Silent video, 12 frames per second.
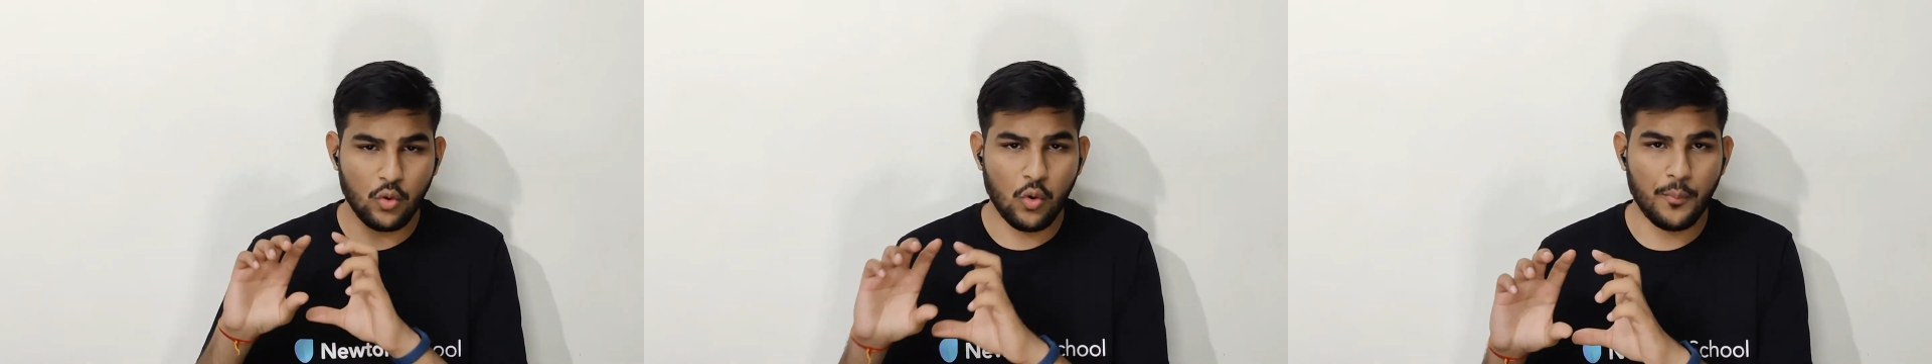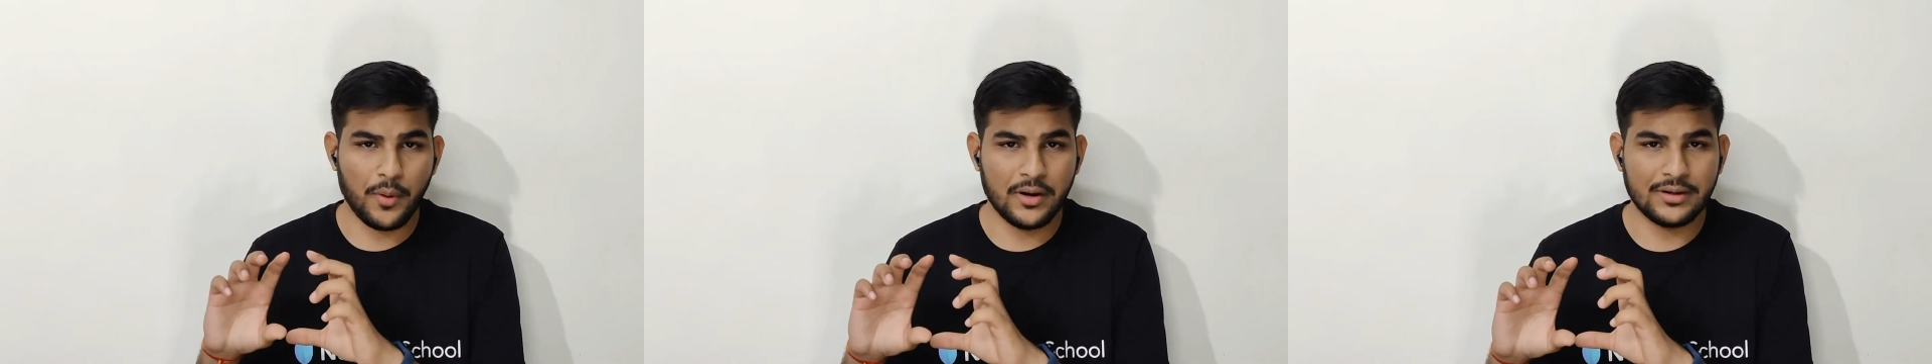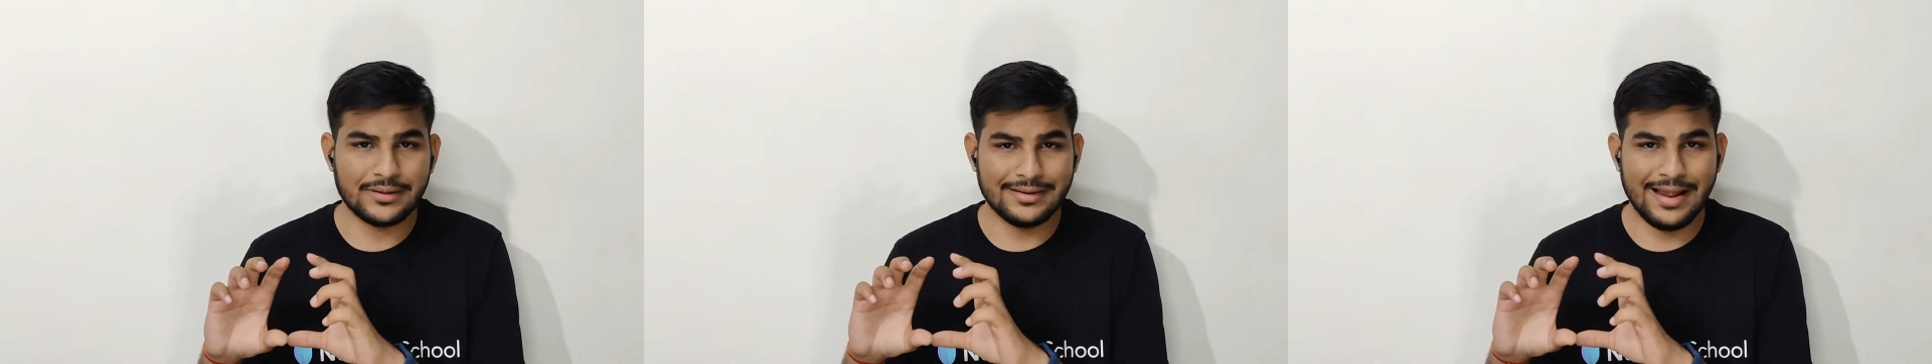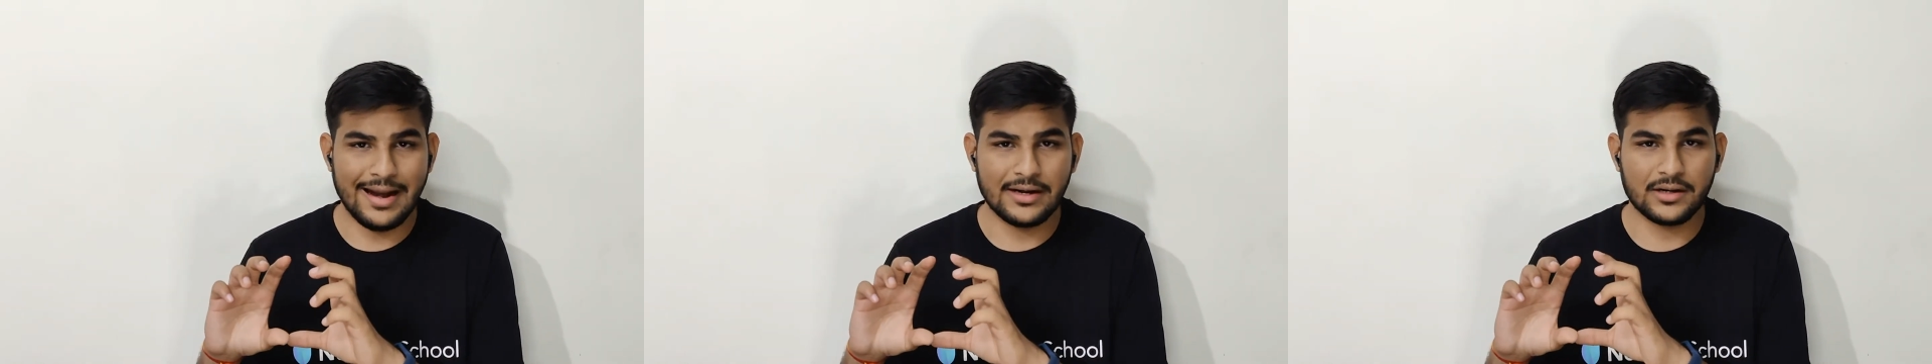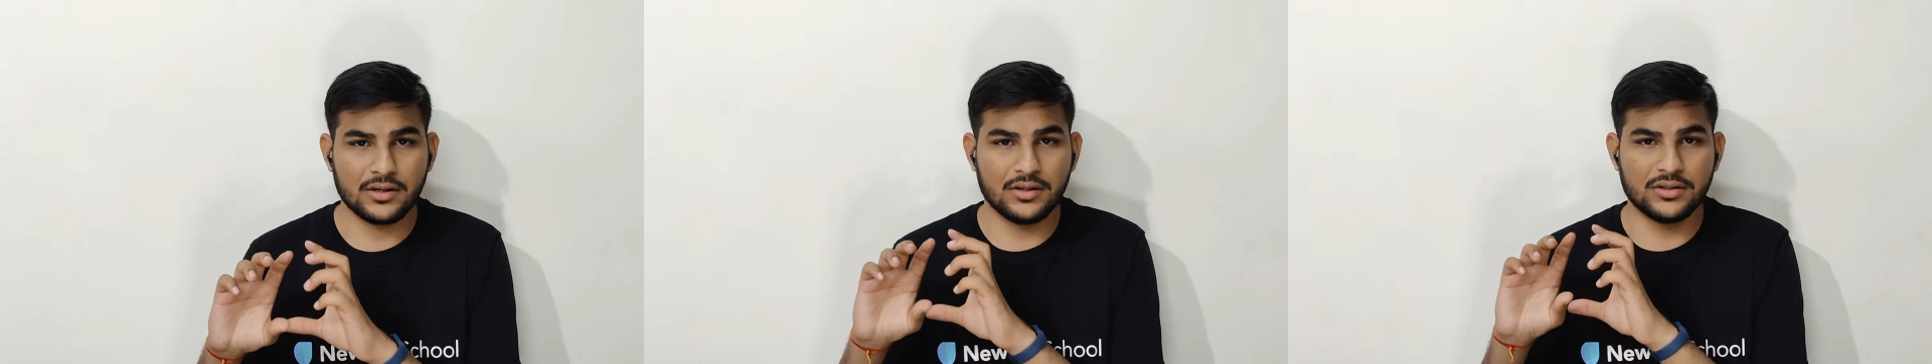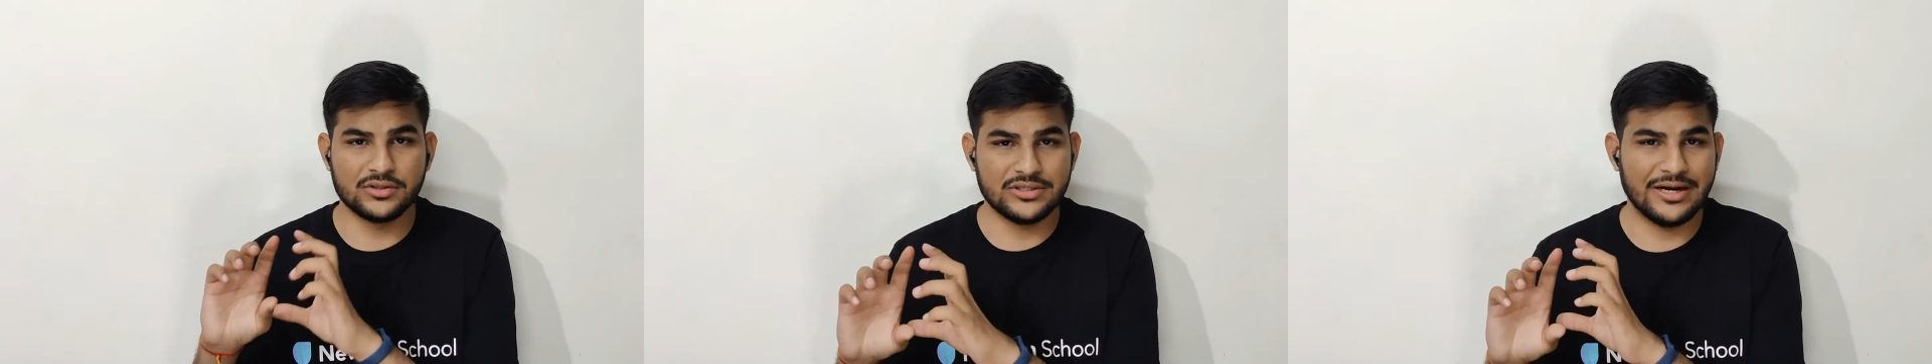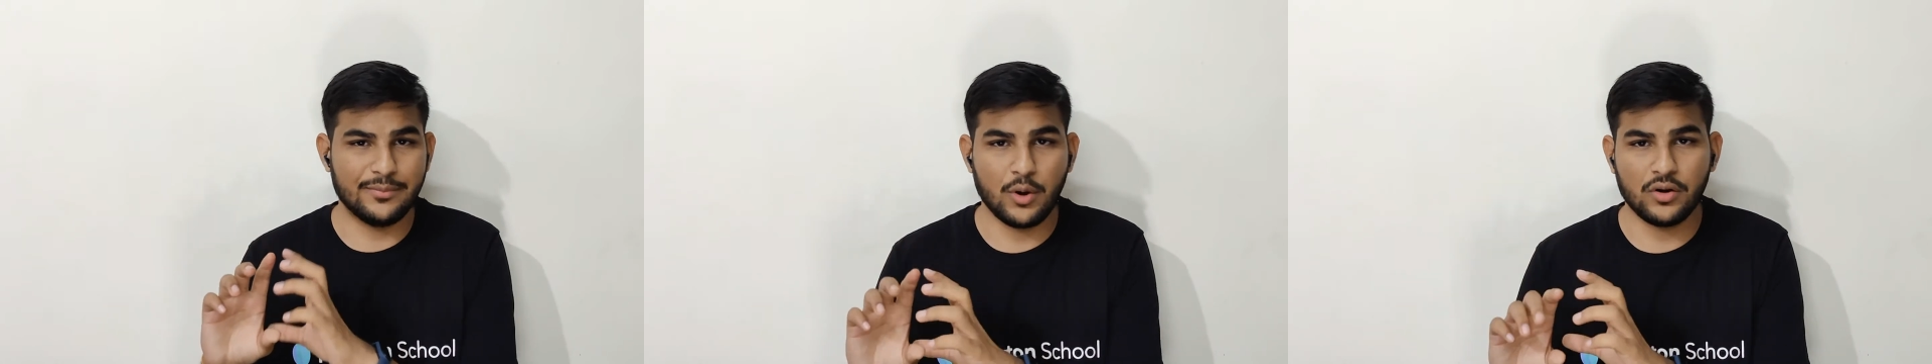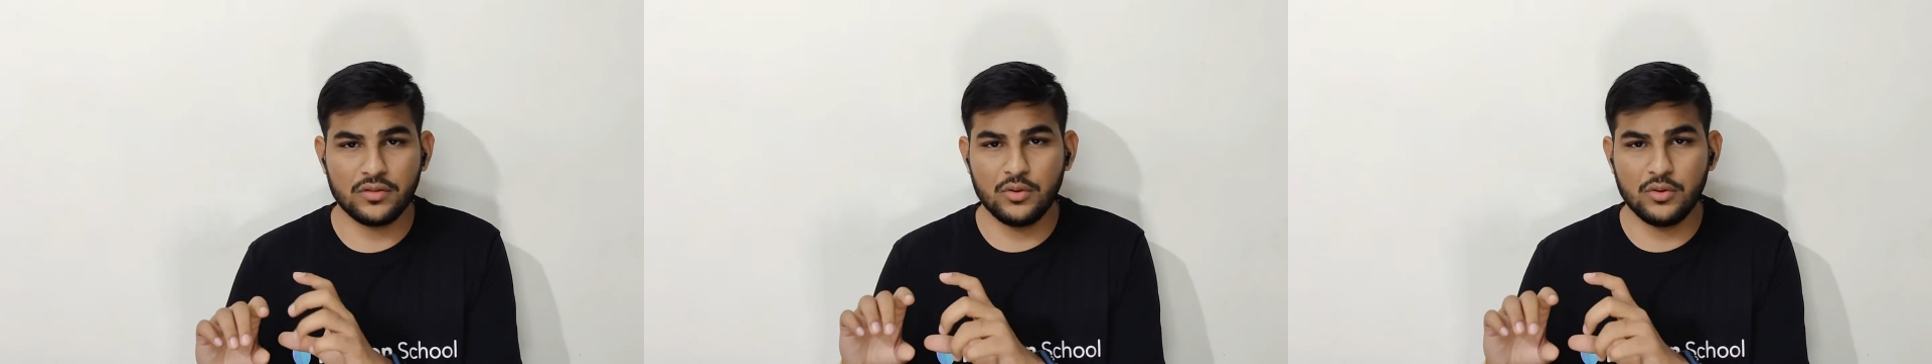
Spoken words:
open that chat box.